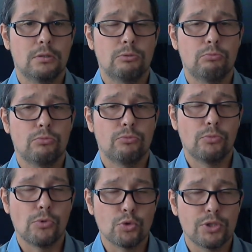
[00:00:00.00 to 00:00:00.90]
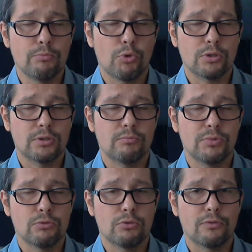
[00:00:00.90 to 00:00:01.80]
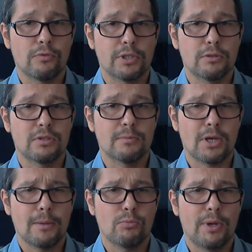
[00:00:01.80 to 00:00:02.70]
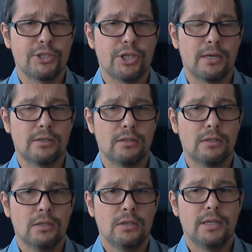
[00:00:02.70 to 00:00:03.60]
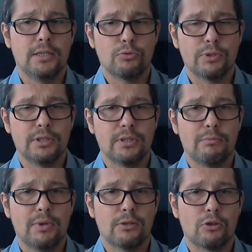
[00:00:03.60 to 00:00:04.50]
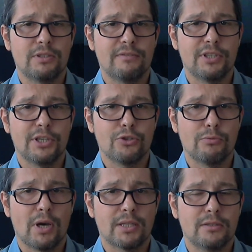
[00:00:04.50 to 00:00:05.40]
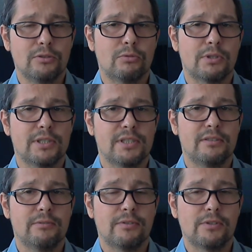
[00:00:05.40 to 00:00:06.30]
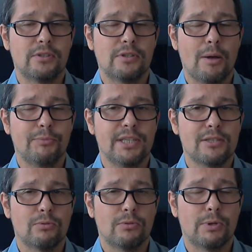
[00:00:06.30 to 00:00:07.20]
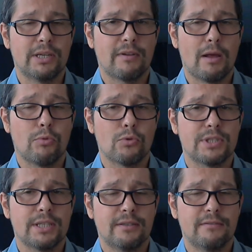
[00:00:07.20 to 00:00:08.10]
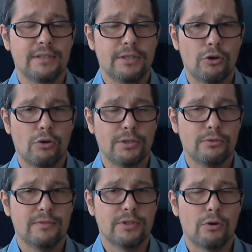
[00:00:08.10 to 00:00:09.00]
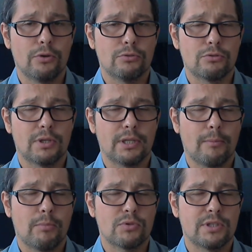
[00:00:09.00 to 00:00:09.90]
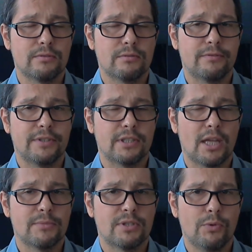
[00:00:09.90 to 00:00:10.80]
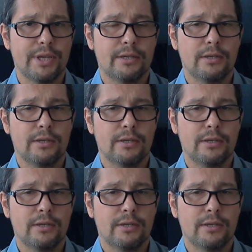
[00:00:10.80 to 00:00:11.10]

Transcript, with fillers: uh, most important, please do not forget to subscribe to my channel and to hit the bell notification button. You will receive uh, updates wherever I'm posting a video, a new video. Usually I'm posting three times a week